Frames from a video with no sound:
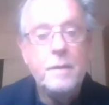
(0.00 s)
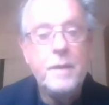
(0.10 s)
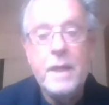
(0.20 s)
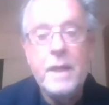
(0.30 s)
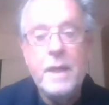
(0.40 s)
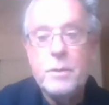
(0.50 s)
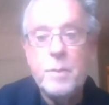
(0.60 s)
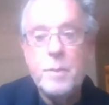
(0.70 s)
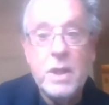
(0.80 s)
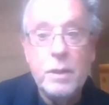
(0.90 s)
They didn't
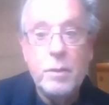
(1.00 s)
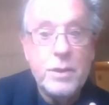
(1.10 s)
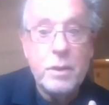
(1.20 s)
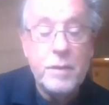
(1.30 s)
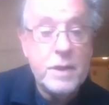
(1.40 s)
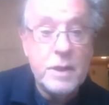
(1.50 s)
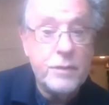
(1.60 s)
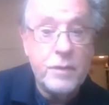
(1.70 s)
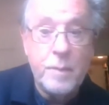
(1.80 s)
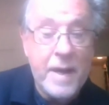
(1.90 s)
use machinery
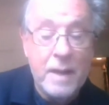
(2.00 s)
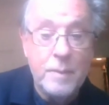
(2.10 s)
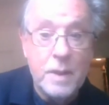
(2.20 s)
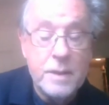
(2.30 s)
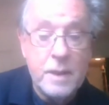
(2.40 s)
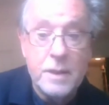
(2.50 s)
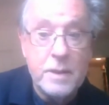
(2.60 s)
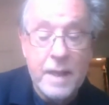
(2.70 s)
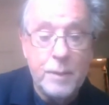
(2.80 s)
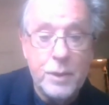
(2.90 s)
services from animals, such
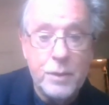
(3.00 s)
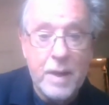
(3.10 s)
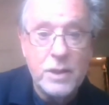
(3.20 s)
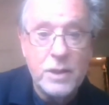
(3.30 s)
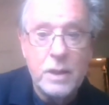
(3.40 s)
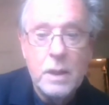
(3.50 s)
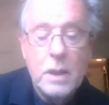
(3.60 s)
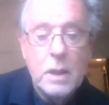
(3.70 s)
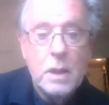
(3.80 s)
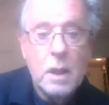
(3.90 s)
as animal traction
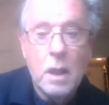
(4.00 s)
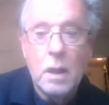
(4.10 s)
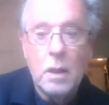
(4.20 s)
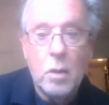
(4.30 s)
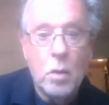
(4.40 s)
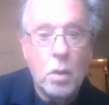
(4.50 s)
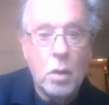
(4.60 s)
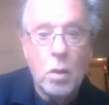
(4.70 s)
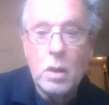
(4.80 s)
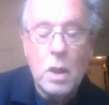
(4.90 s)
uh, or,
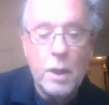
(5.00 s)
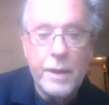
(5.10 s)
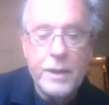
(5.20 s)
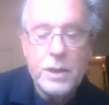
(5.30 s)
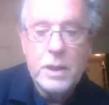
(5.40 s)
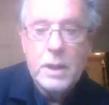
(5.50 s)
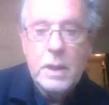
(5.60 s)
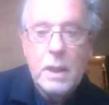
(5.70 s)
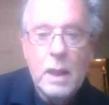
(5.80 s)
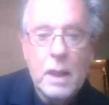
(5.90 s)
or cartage.
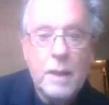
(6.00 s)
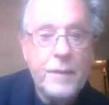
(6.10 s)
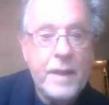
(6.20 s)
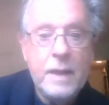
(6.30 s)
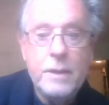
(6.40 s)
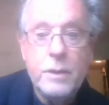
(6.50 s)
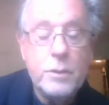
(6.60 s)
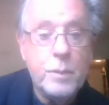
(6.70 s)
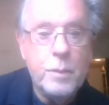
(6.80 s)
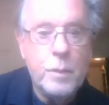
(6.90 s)
Uh, they didn't
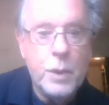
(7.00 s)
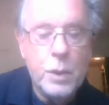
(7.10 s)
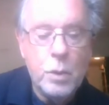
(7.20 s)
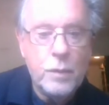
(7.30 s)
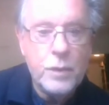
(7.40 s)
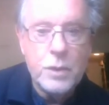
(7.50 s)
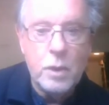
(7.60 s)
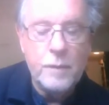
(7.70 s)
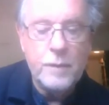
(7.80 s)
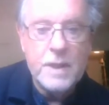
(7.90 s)
use manure for
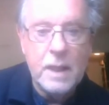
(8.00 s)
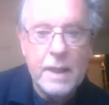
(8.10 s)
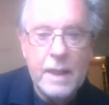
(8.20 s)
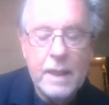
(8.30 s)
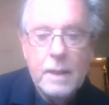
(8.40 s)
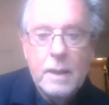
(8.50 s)
soil fertility.